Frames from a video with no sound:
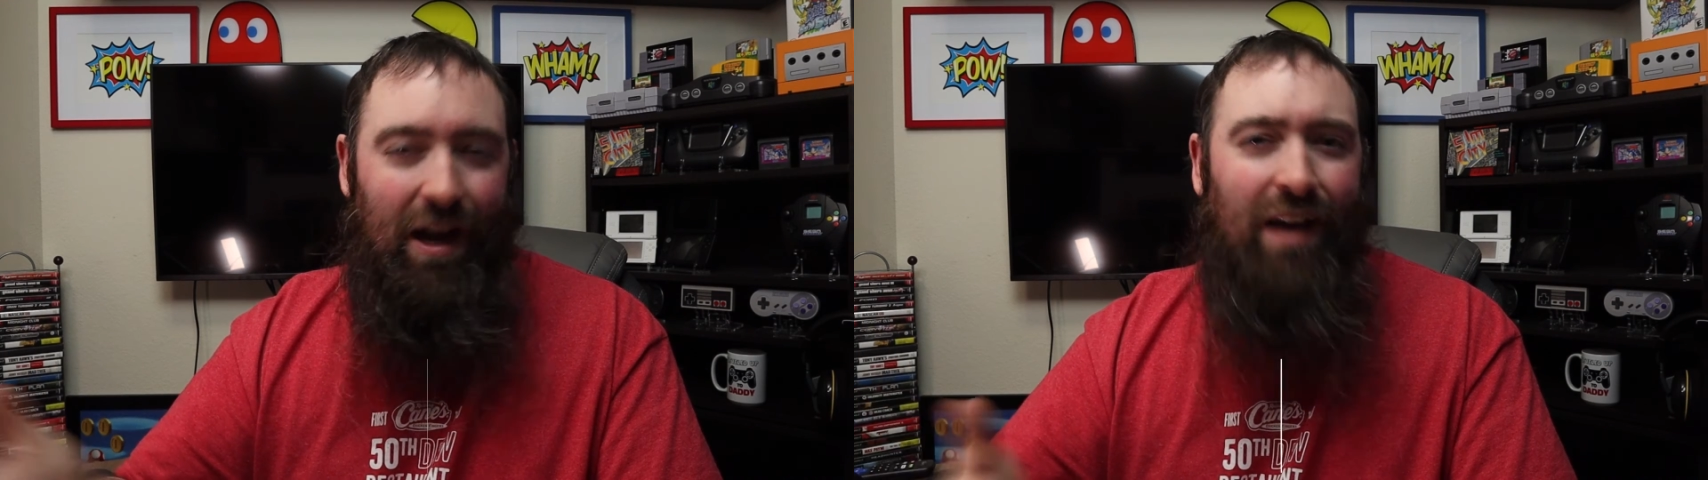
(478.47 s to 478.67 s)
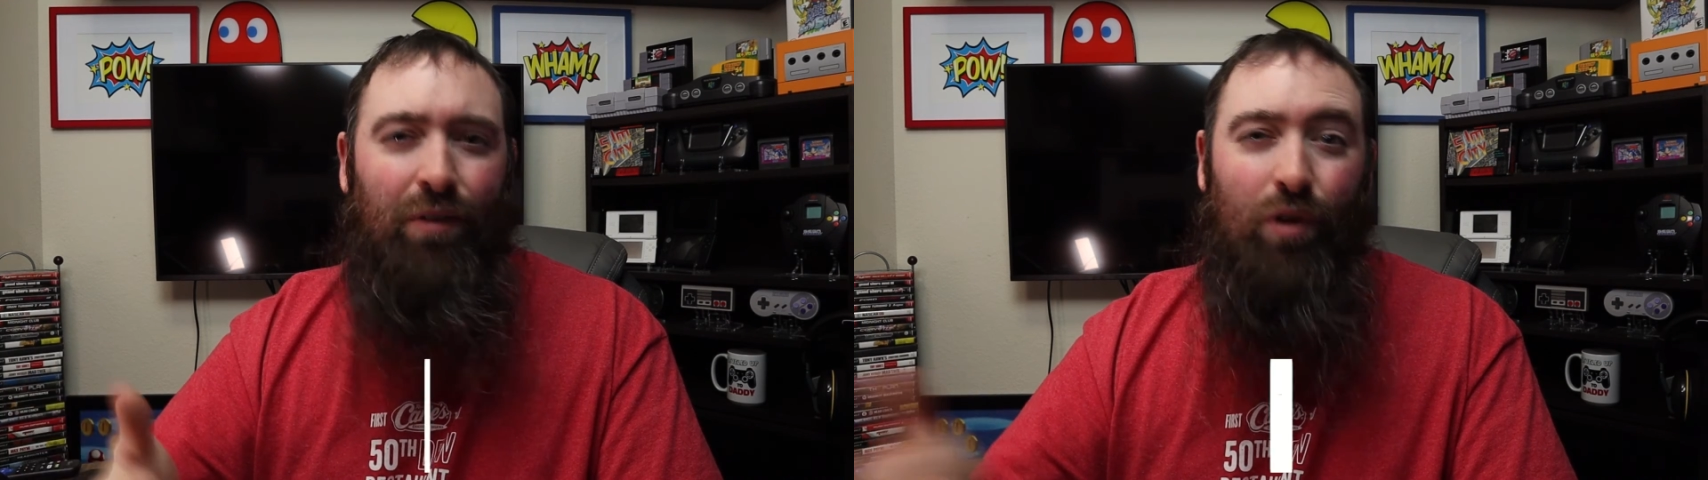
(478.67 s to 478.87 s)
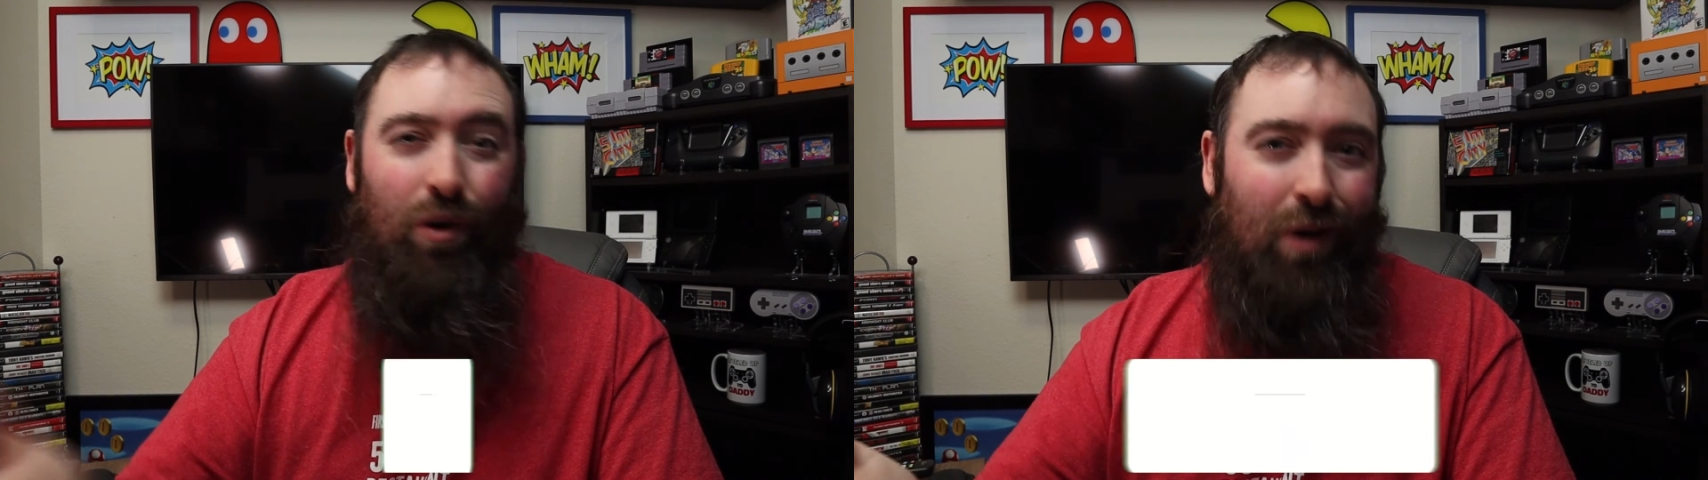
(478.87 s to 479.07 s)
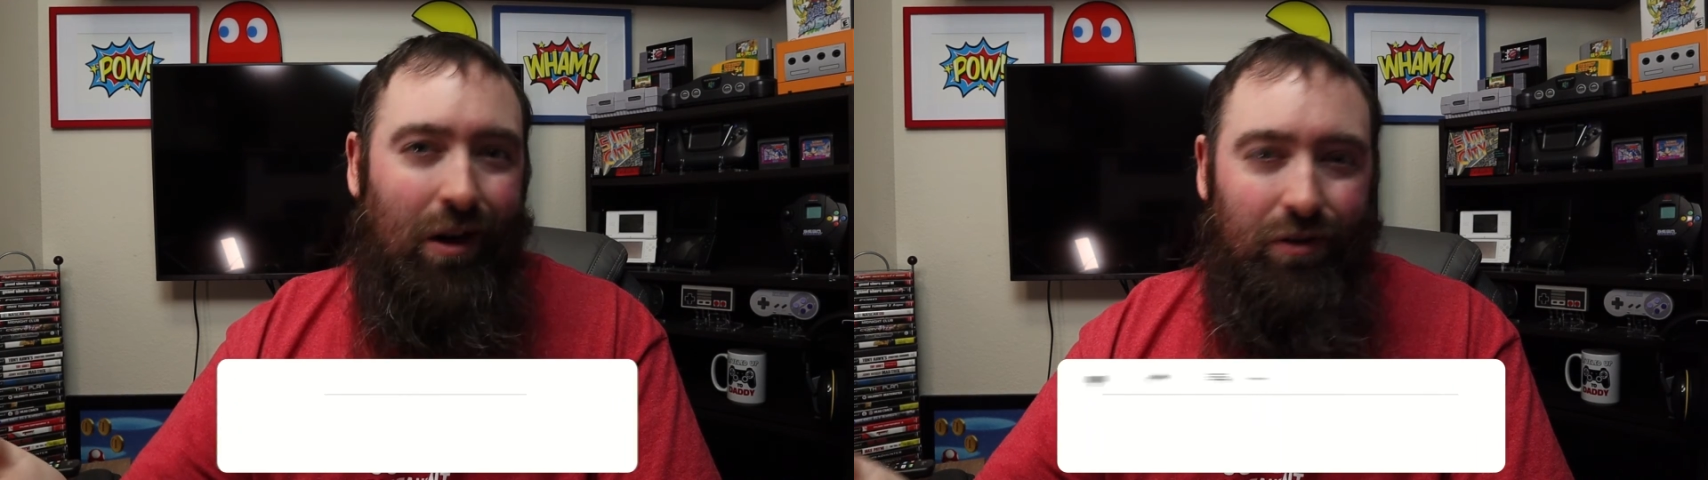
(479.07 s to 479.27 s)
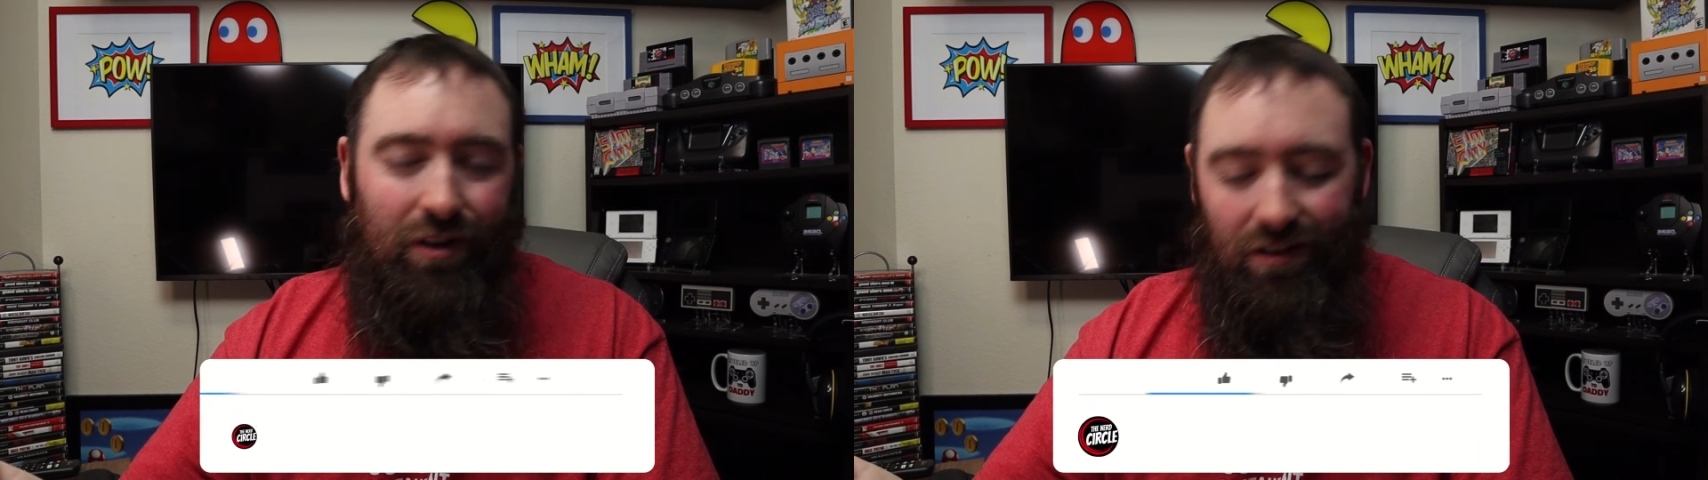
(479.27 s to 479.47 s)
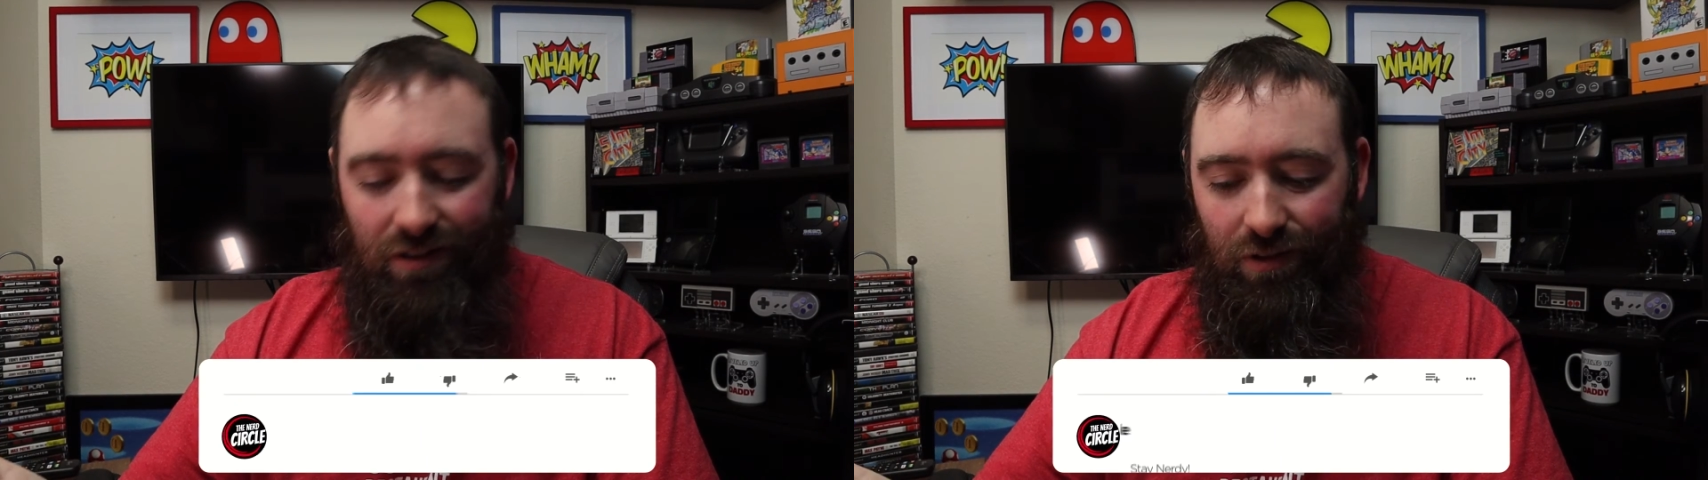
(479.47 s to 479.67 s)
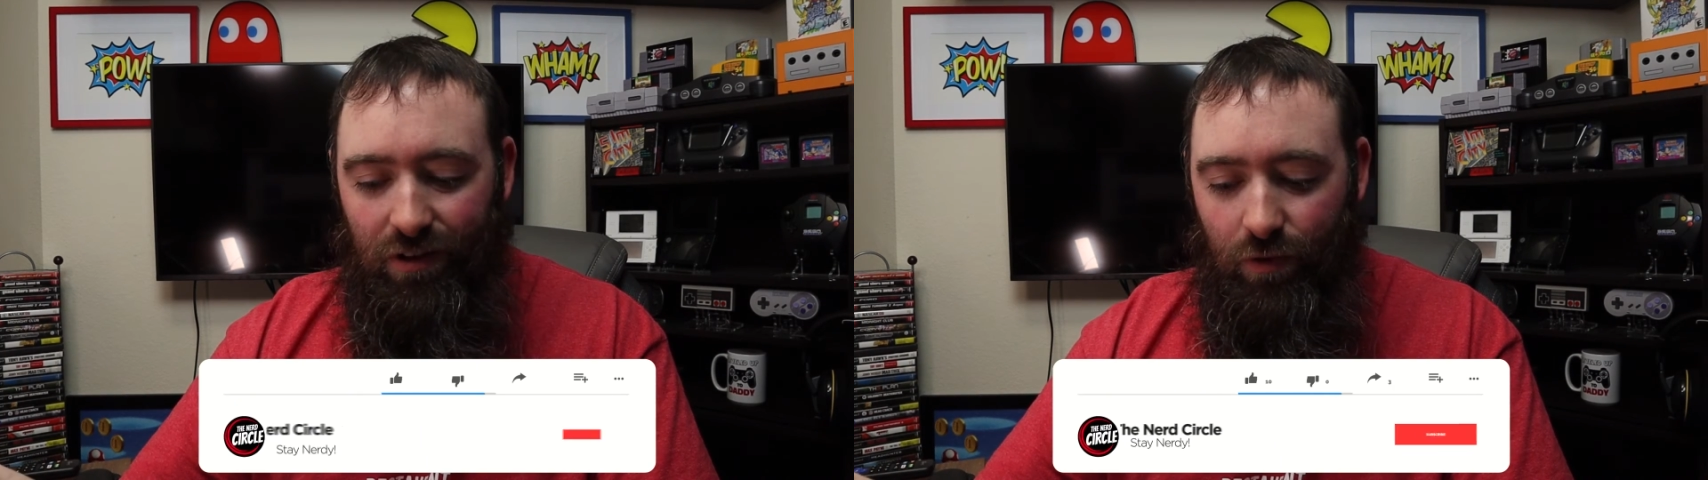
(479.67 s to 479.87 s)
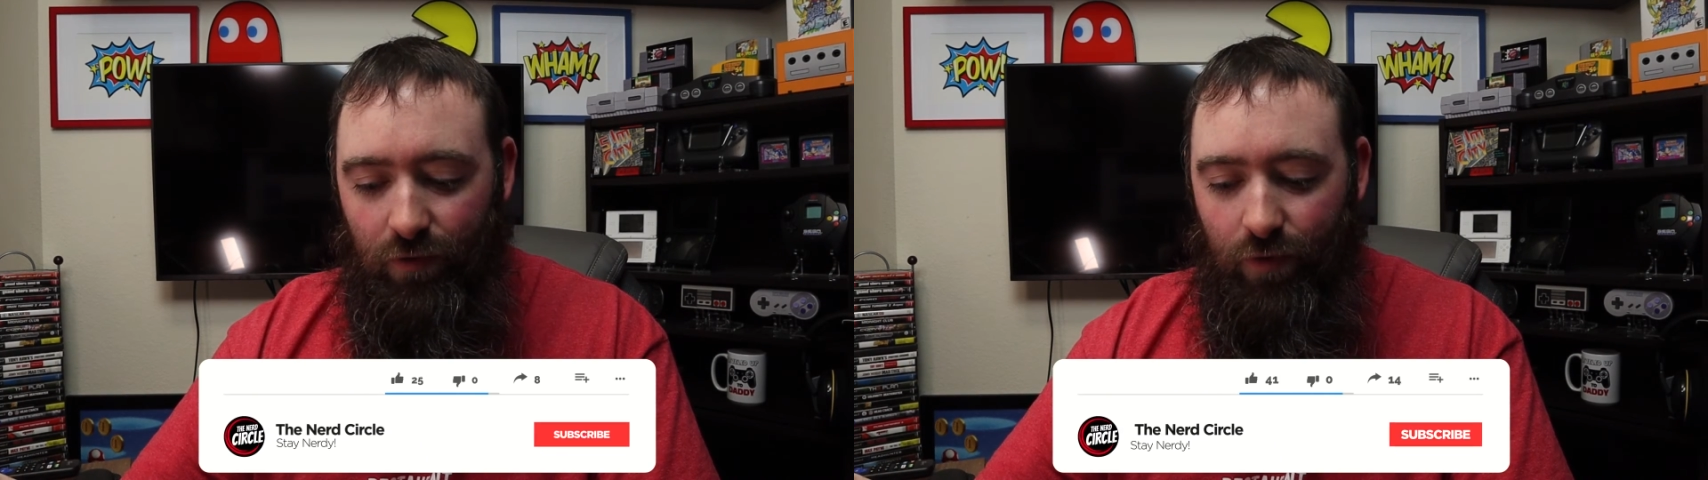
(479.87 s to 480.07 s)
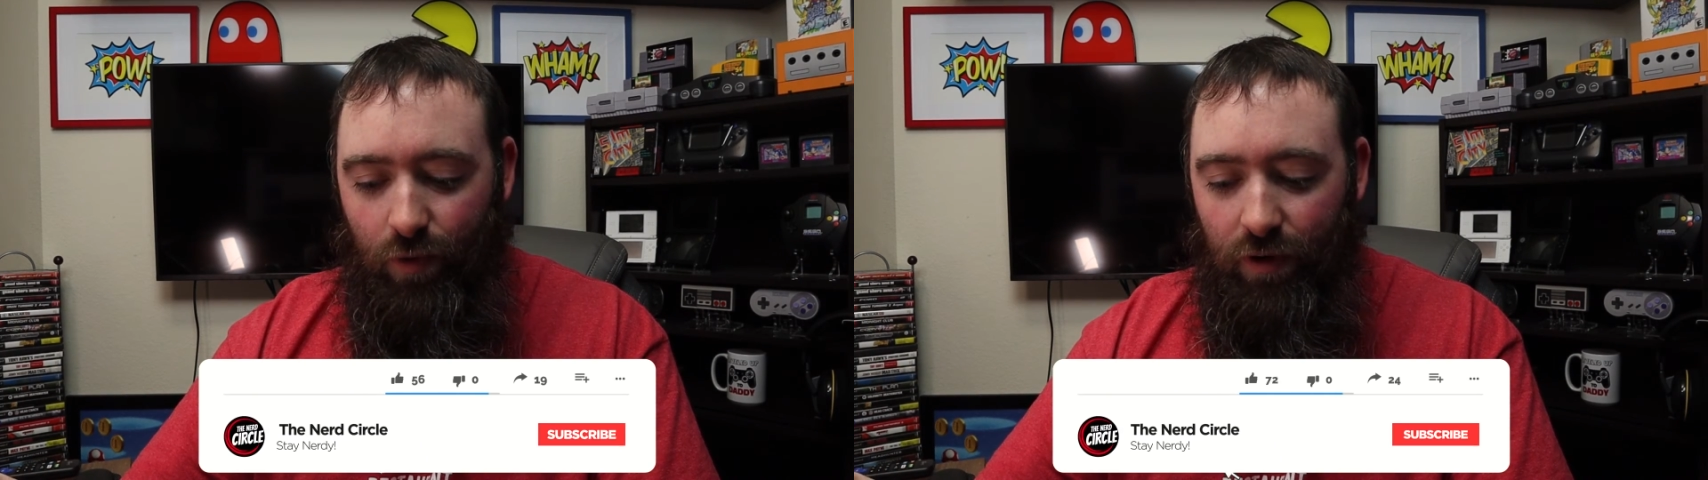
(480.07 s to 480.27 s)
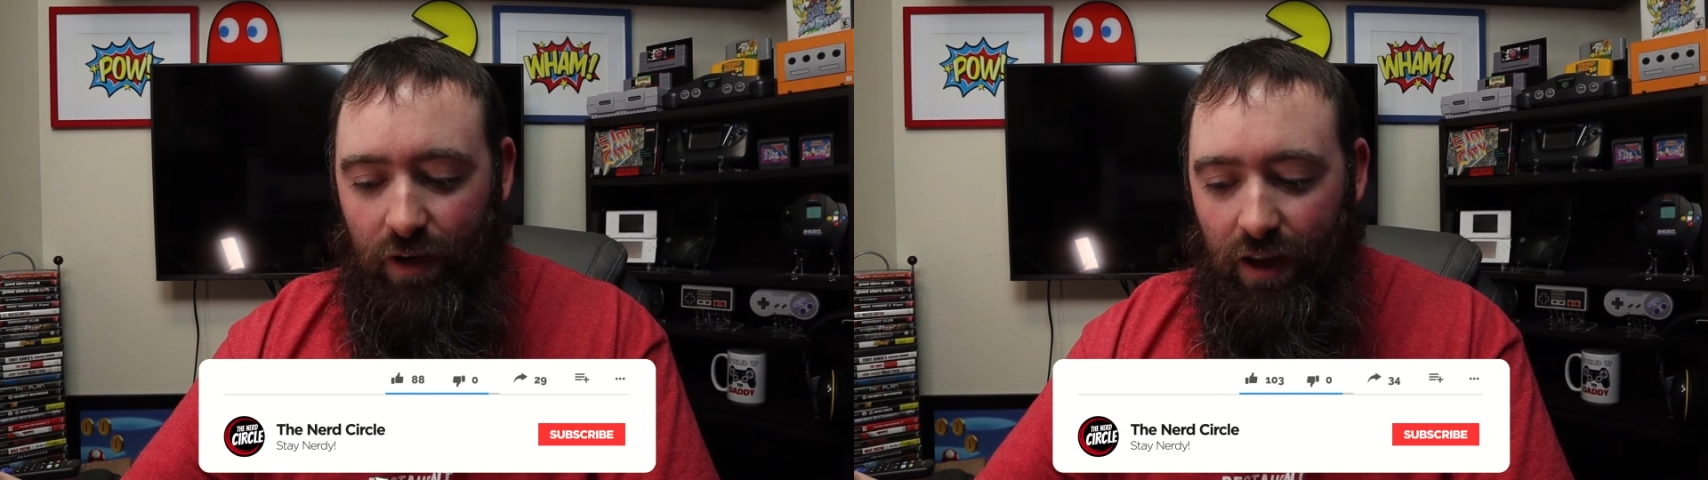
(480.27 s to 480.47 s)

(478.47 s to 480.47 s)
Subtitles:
I don't know how they're going to do it going forward,